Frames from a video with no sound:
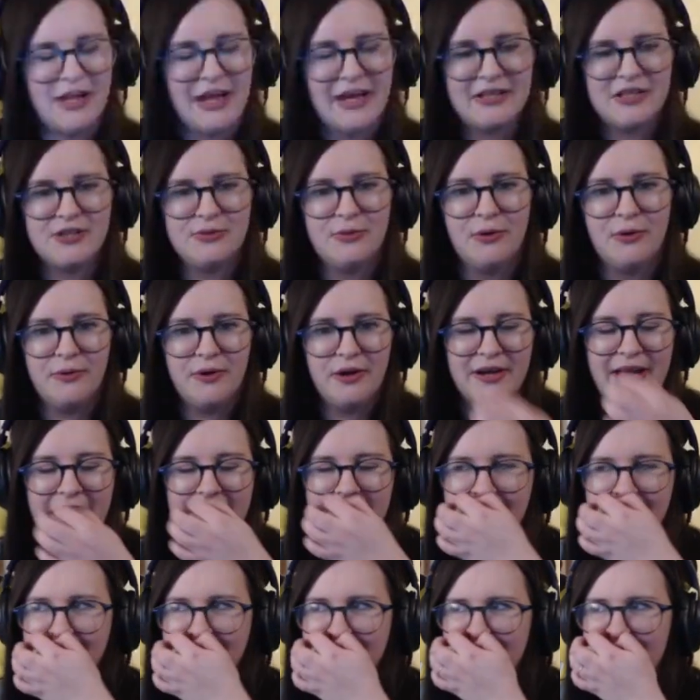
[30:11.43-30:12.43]
lie to you all.
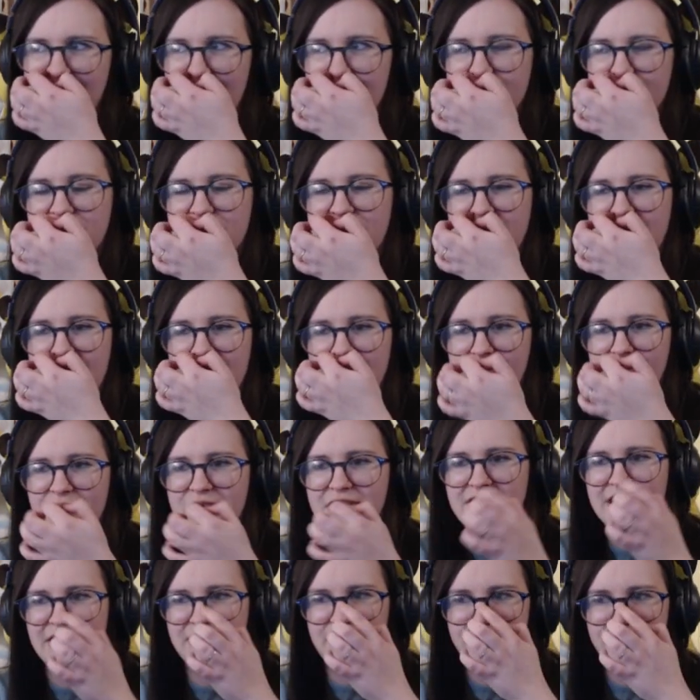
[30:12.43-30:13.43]
Okay, I'm cheating. I'm
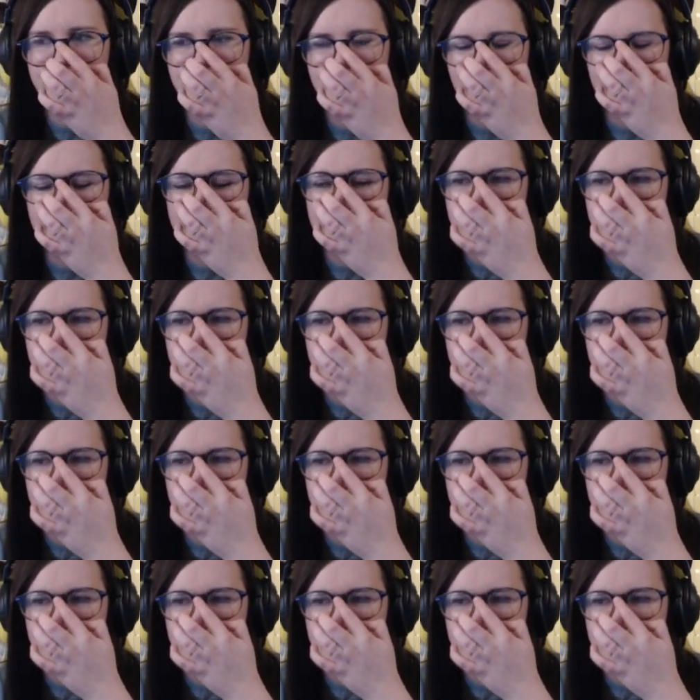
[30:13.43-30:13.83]
continuing from night